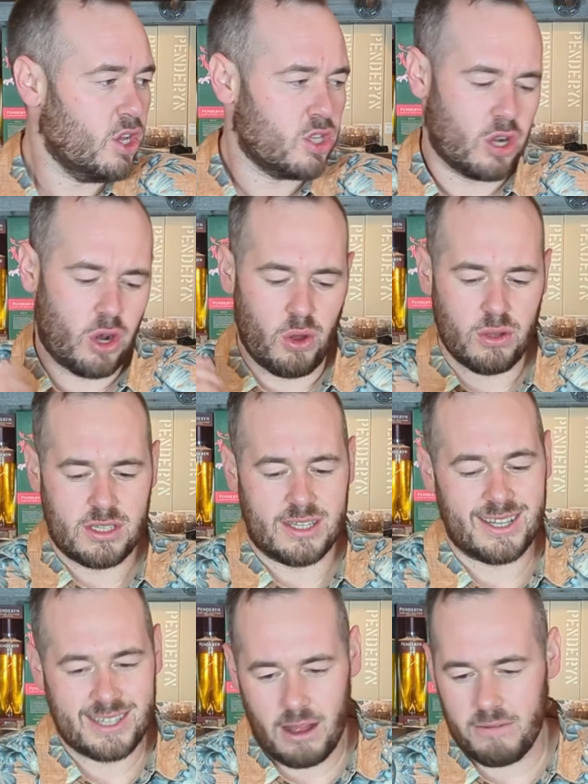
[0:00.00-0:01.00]
so close
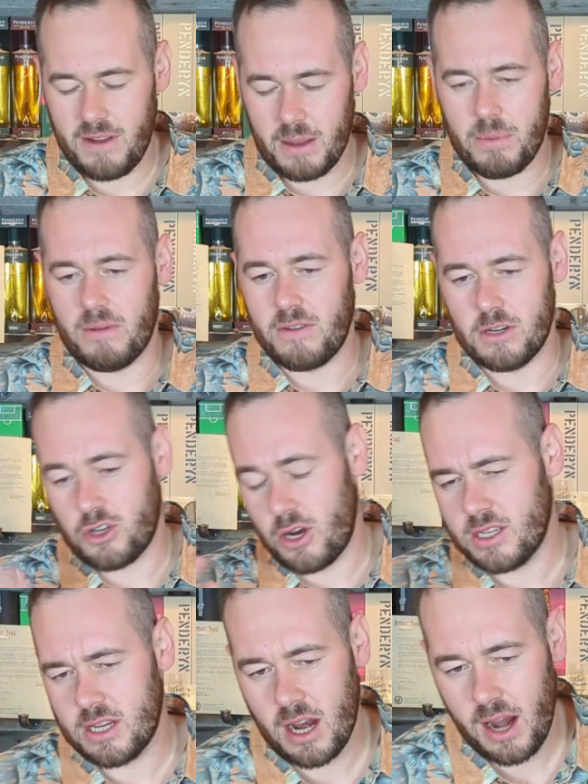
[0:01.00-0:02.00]
to stuff like Buffalo
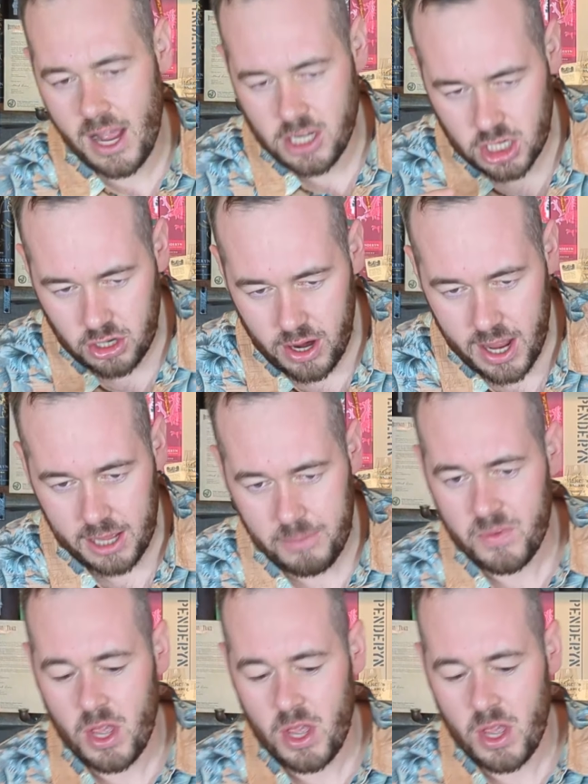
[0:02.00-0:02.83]
Trace and Elijah Craig.